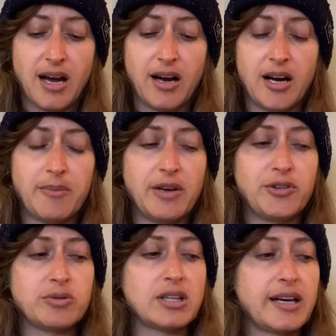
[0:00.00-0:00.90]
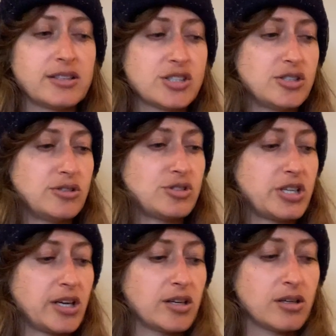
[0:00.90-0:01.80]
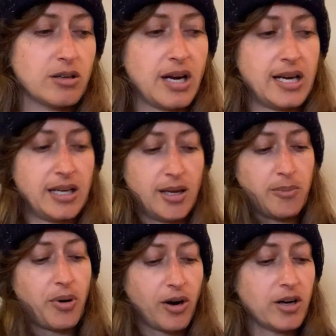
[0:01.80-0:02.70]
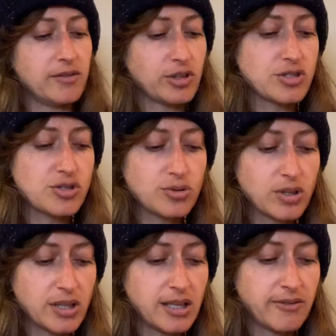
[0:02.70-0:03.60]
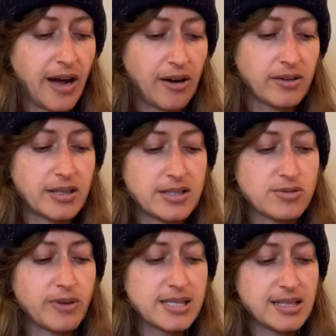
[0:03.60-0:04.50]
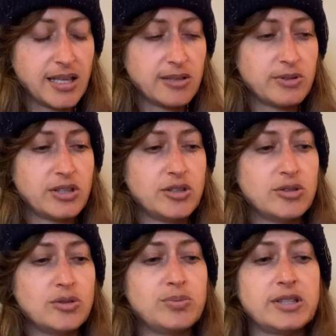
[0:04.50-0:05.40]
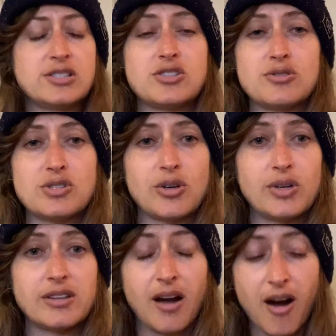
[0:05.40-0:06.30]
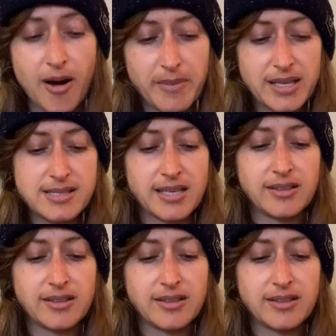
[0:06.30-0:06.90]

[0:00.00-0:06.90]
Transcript: Um, if you would like to share any part of your story of how this resonated with you, please do so in the comments.